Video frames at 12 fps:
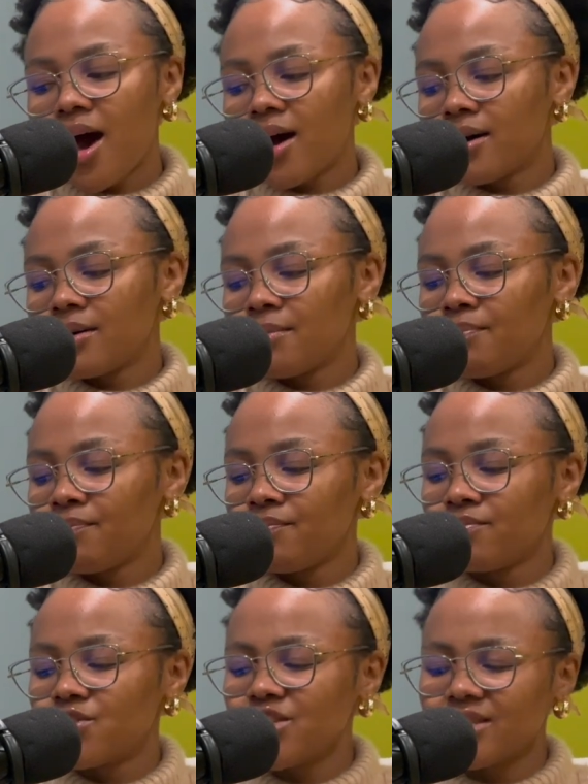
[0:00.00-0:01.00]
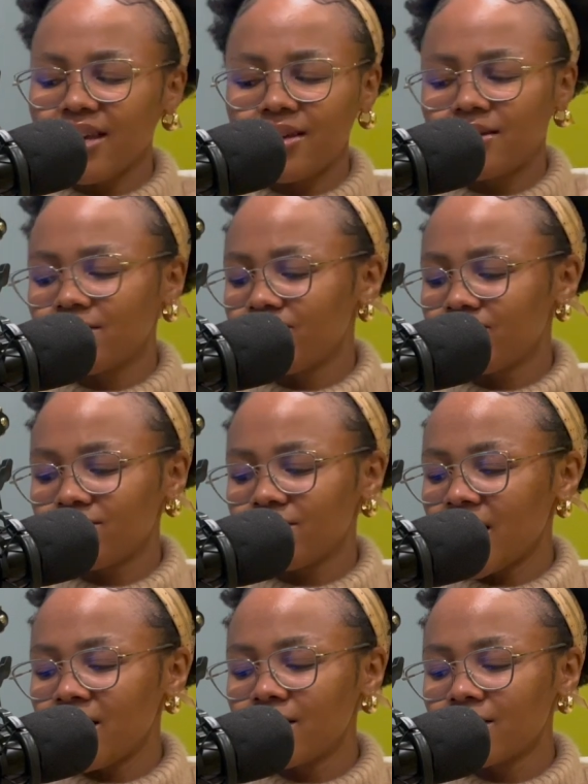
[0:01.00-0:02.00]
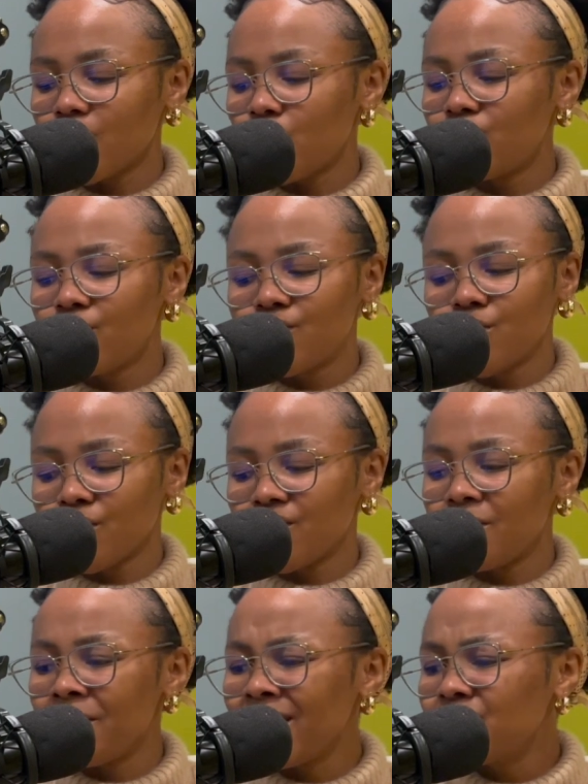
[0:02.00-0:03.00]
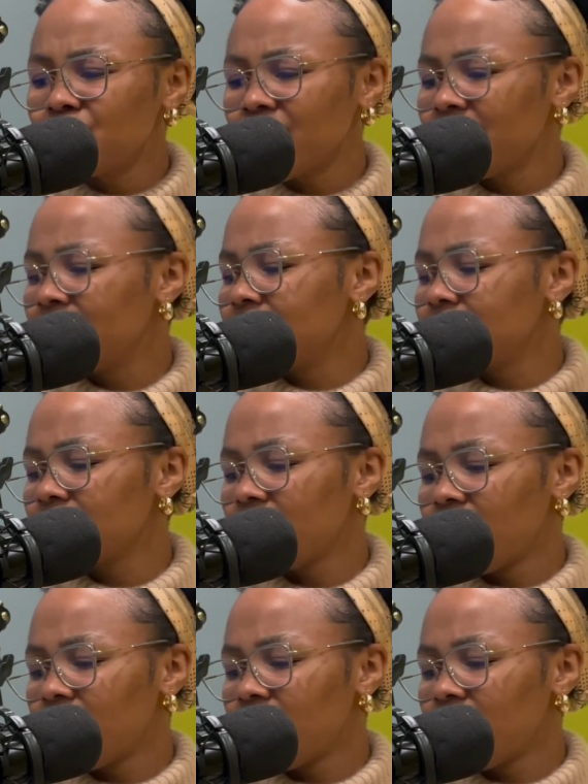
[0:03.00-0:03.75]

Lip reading: Just like a little overview of the matrix.